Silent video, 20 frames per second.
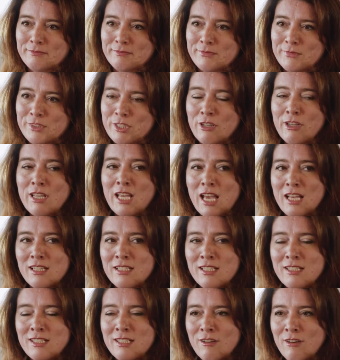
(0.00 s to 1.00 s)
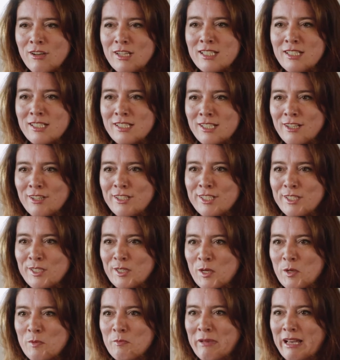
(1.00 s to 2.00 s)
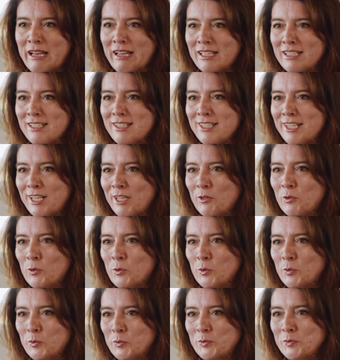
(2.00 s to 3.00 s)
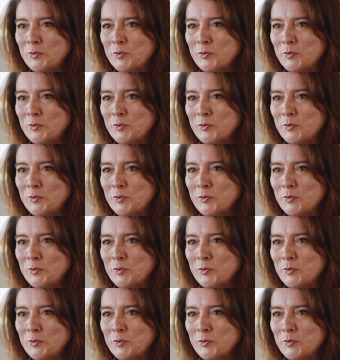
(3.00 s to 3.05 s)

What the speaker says: So yes, it's nice to come back and see it all.